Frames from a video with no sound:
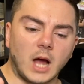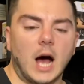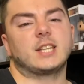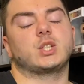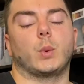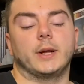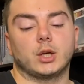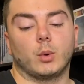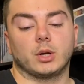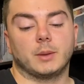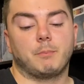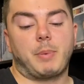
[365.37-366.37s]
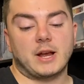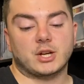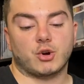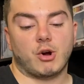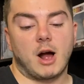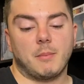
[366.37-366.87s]
I swear to God, we're gonna bash
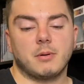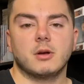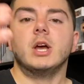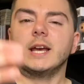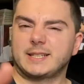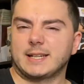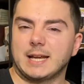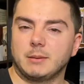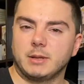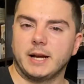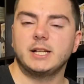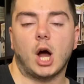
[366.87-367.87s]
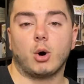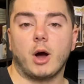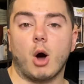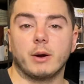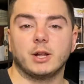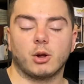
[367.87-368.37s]
her up. It's the same lady. Oh,
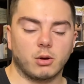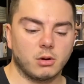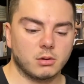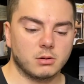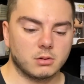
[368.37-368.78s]
I'll hit her.